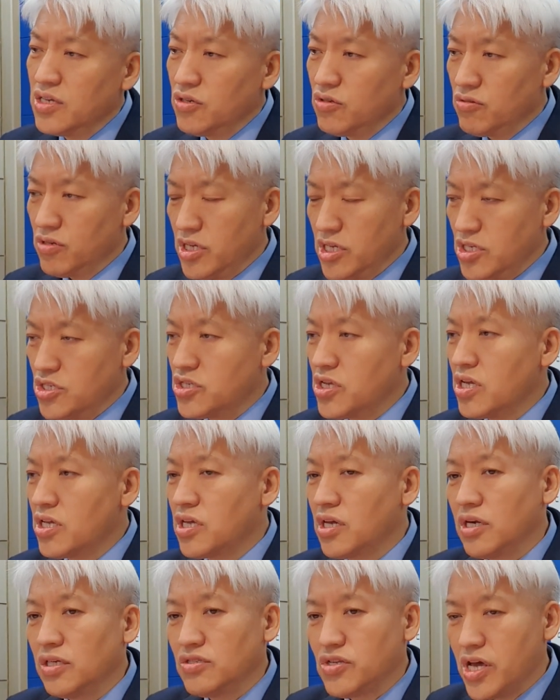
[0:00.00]

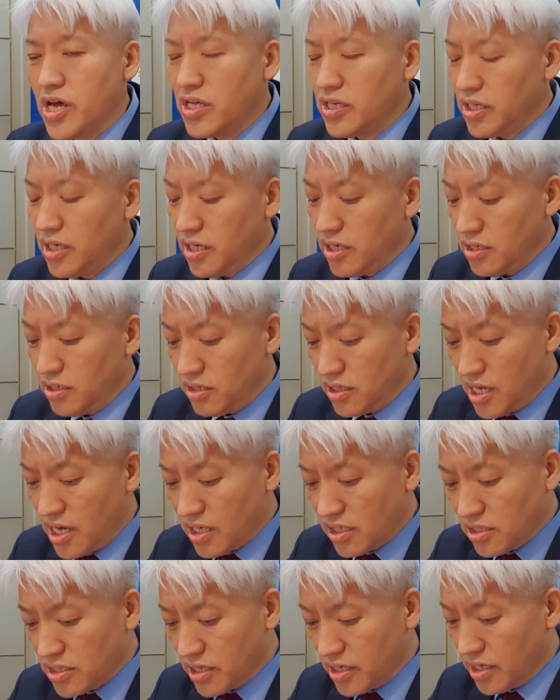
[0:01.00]
Ezekiel, Daniel,
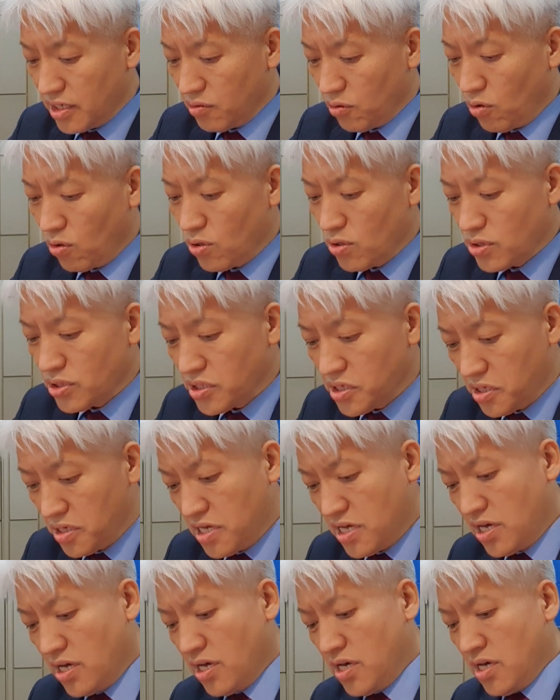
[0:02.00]
like that. All the,
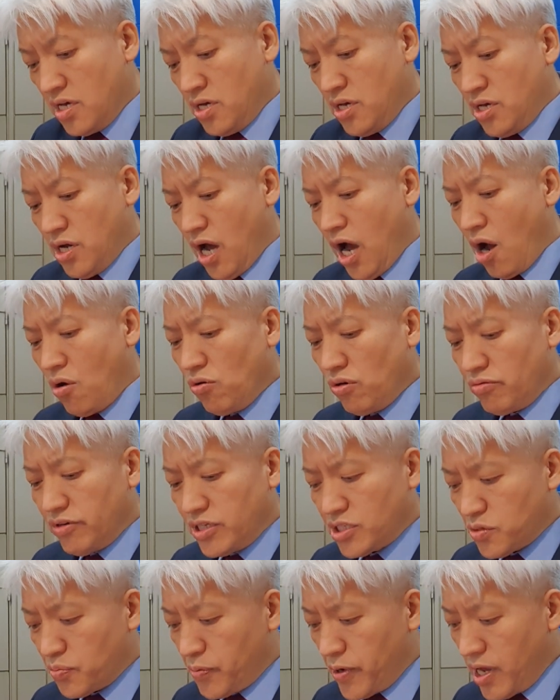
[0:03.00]
our
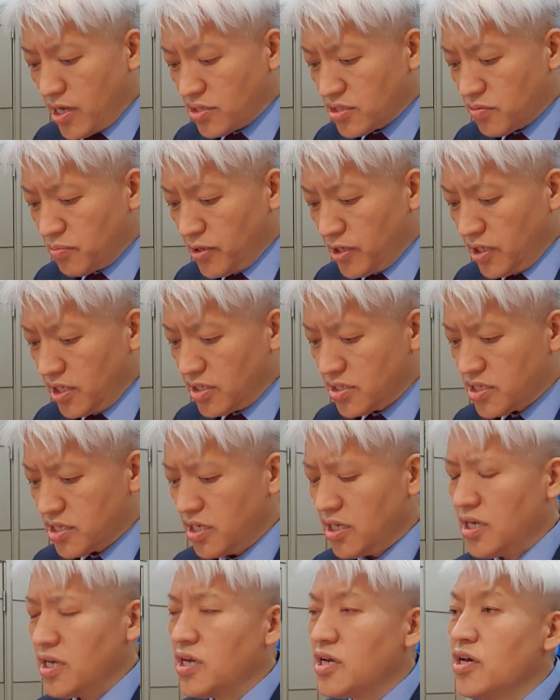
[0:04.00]

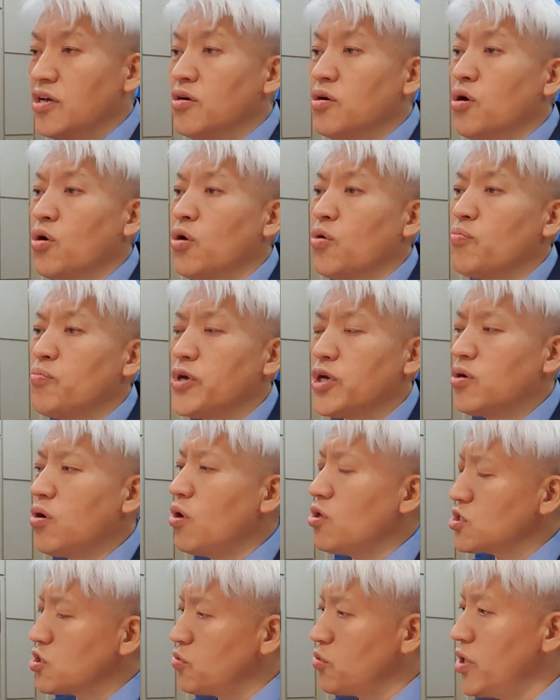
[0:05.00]
responsibility,
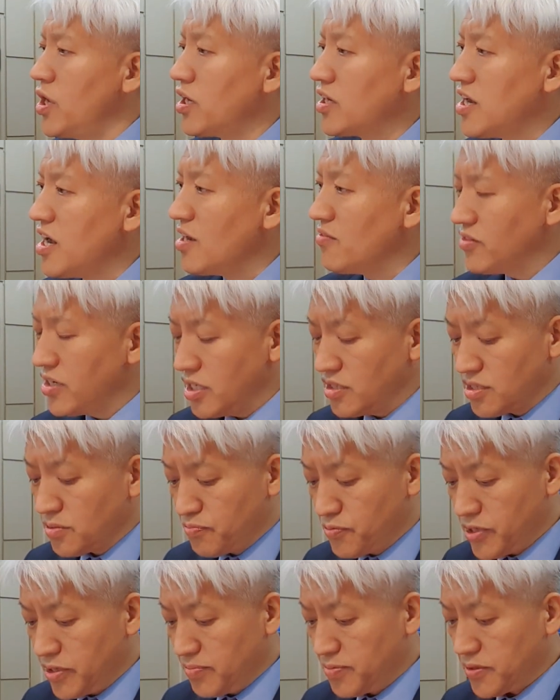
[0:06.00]
because we are covenant
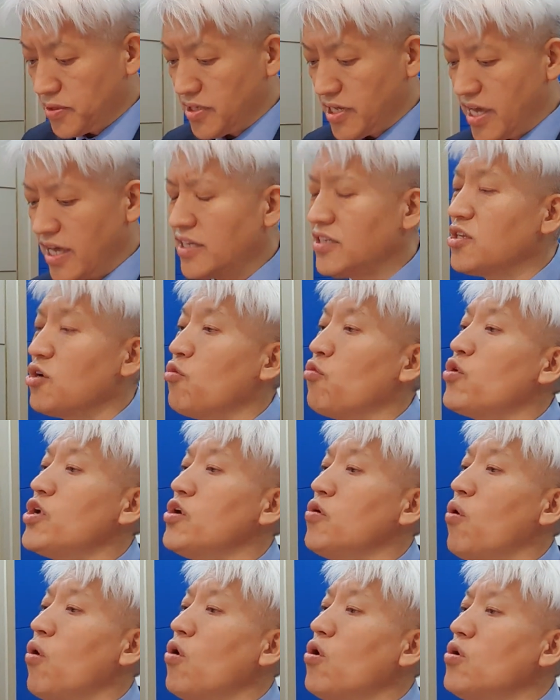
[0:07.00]
people, and we
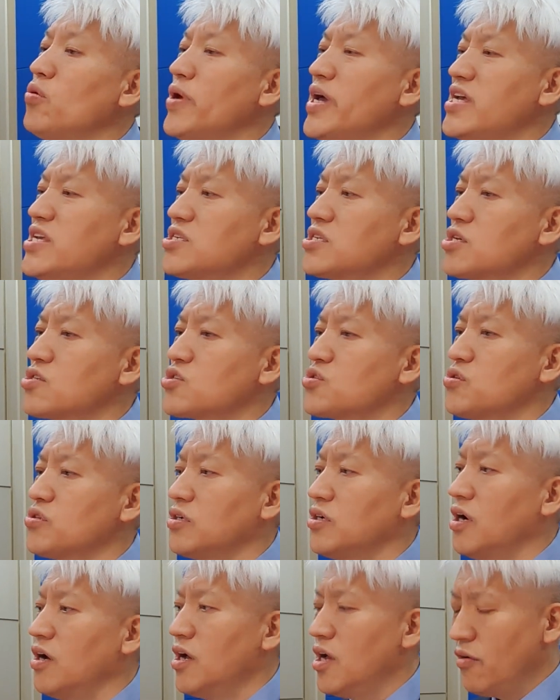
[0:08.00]
always should
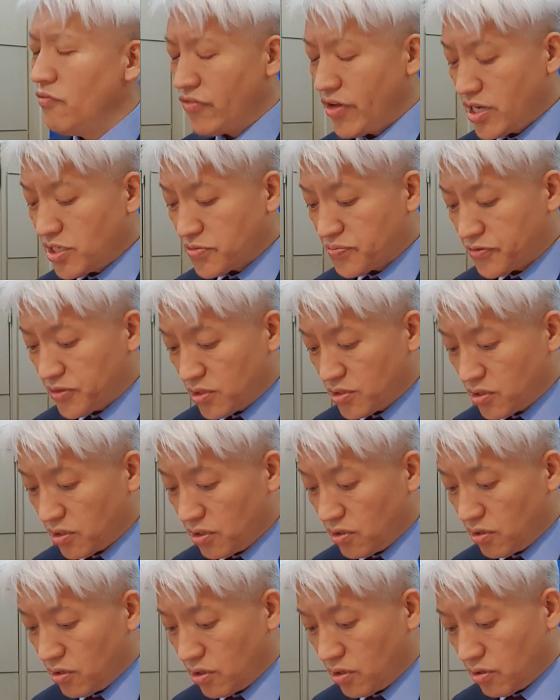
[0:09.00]
faithful
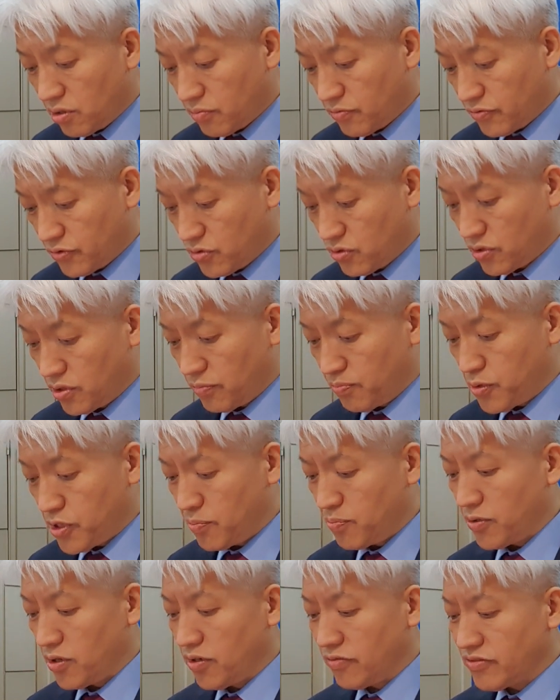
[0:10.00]
to the
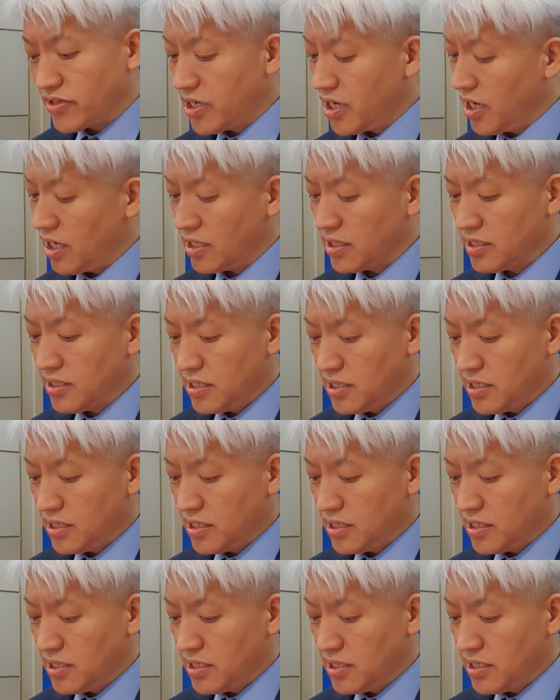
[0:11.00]
people of God.